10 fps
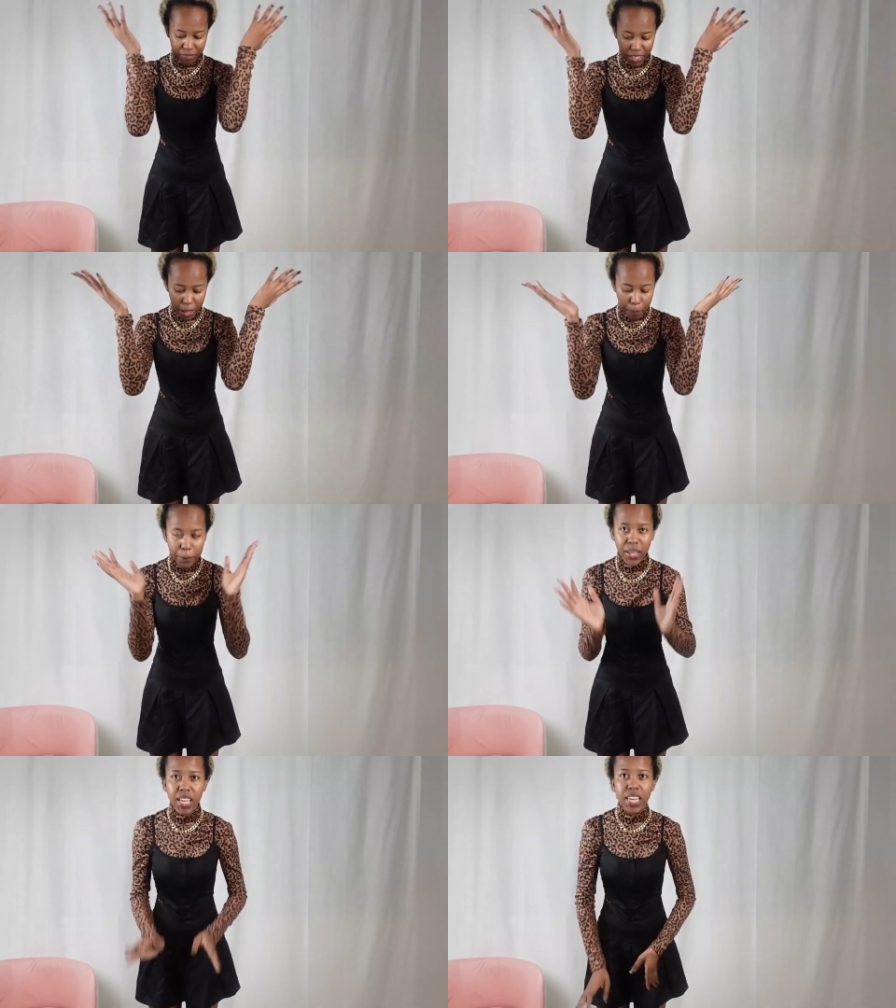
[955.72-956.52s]
yep
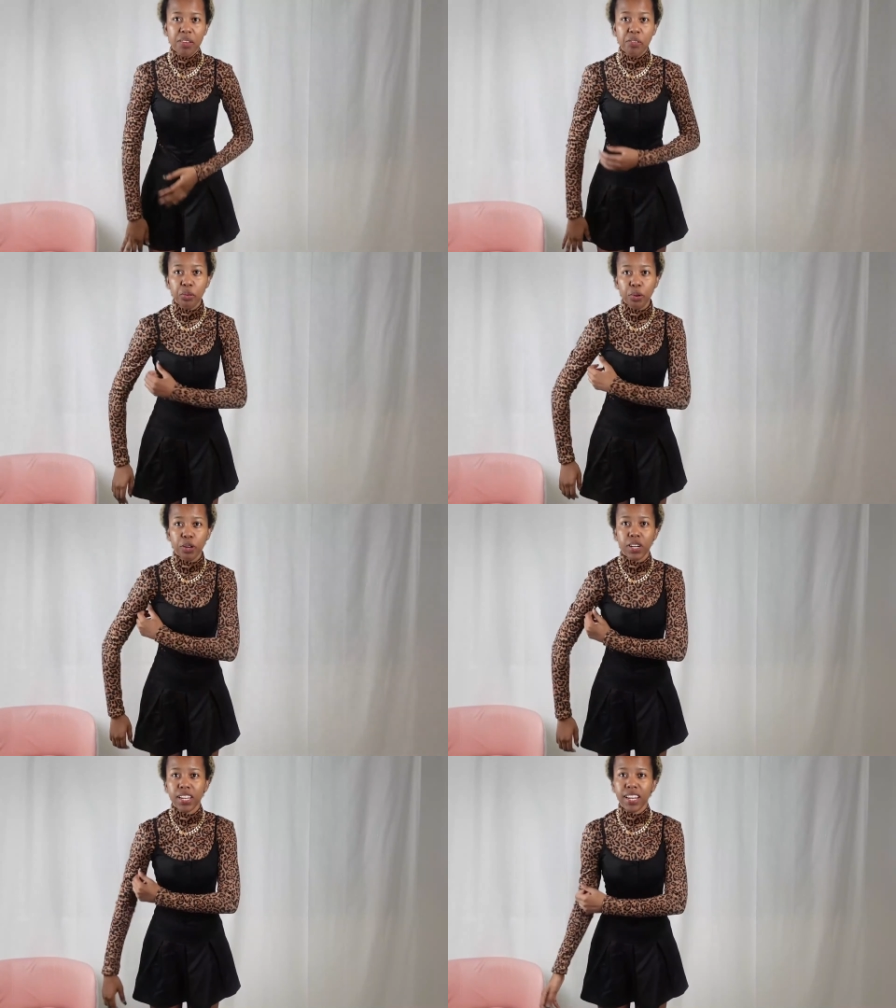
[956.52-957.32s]
even
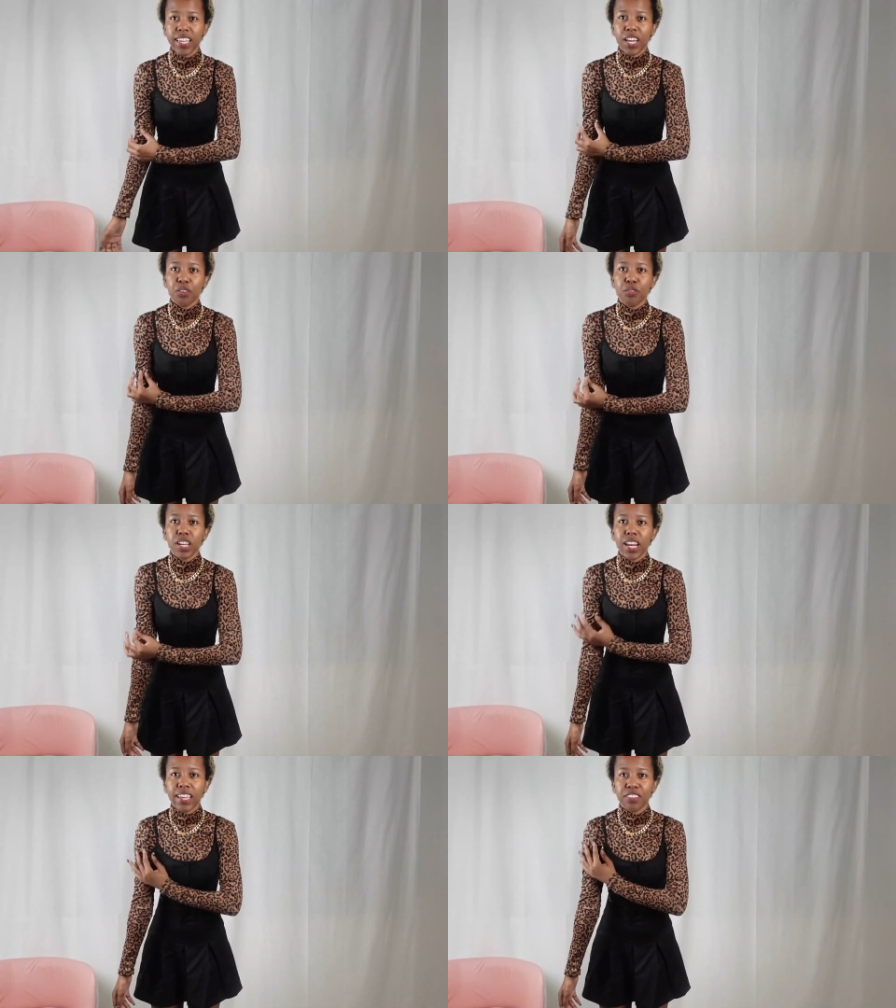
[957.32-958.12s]
though like i don't
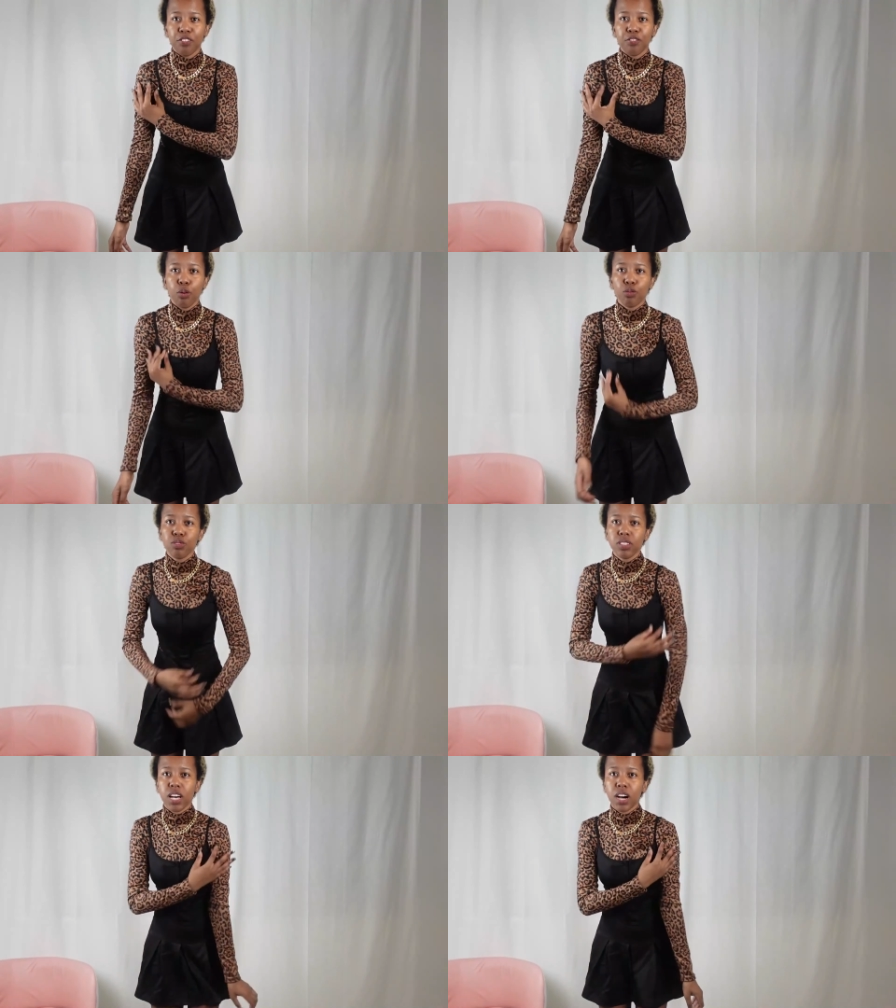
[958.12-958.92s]
really like the
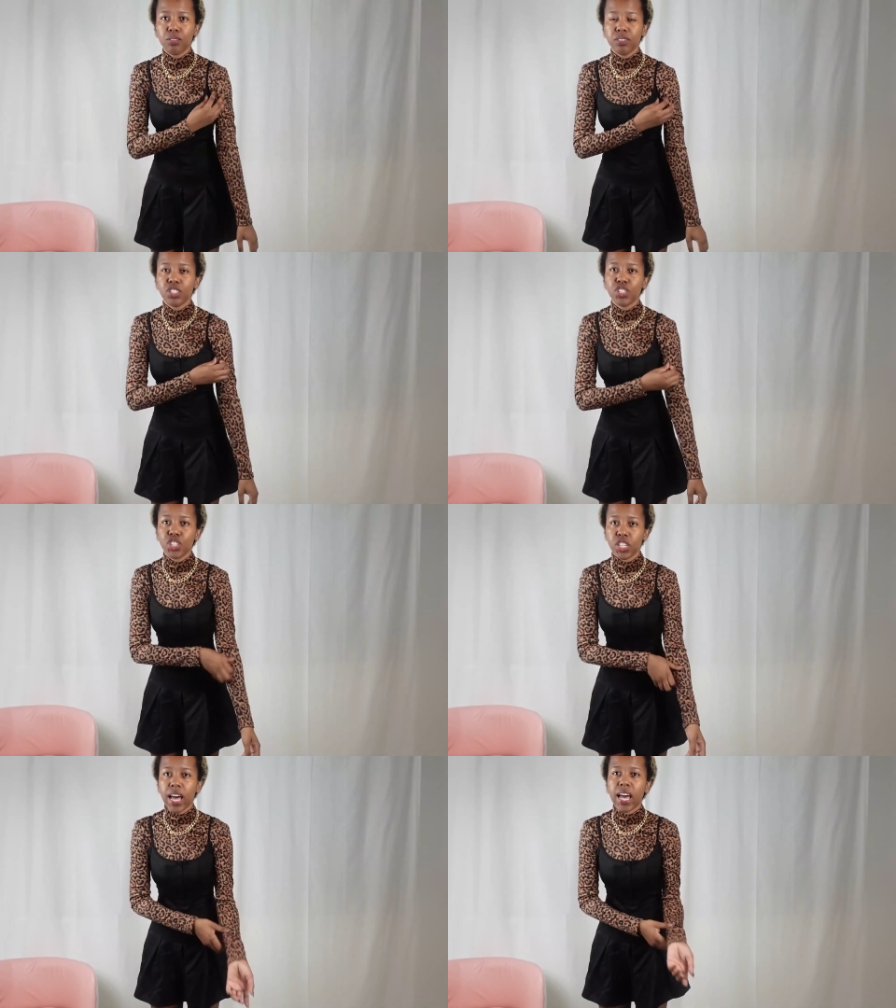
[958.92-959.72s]
folds how the
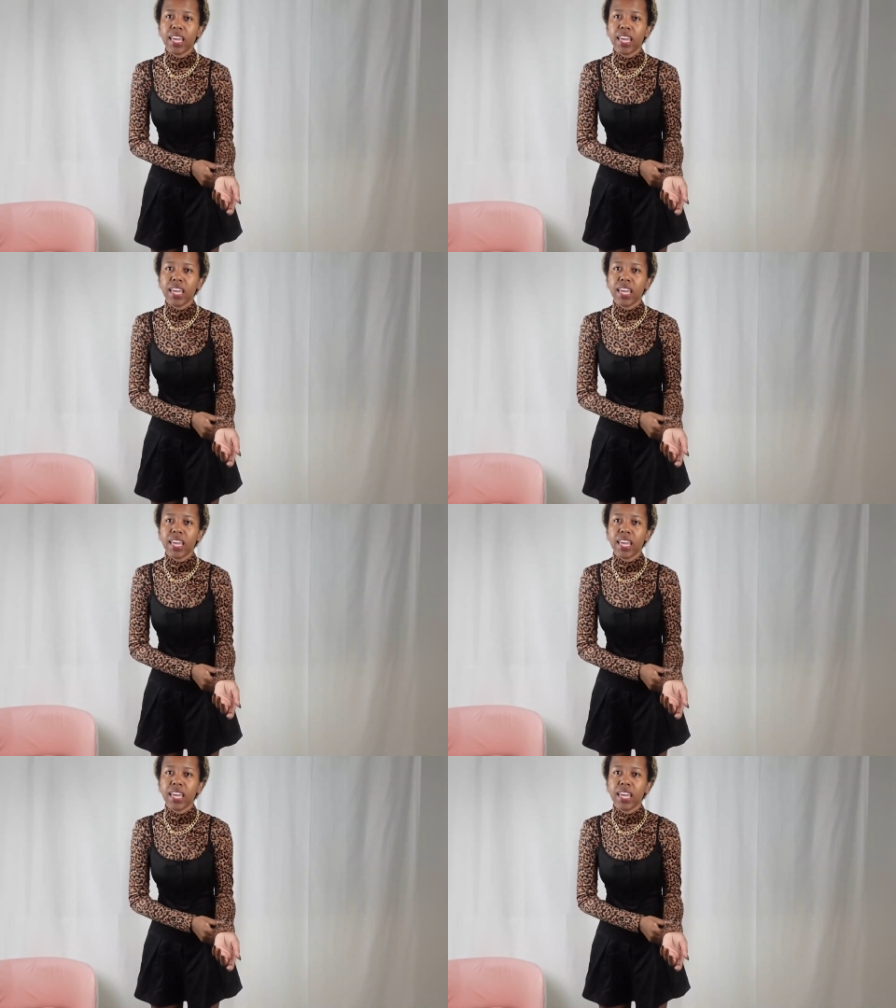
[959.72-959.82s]
shirt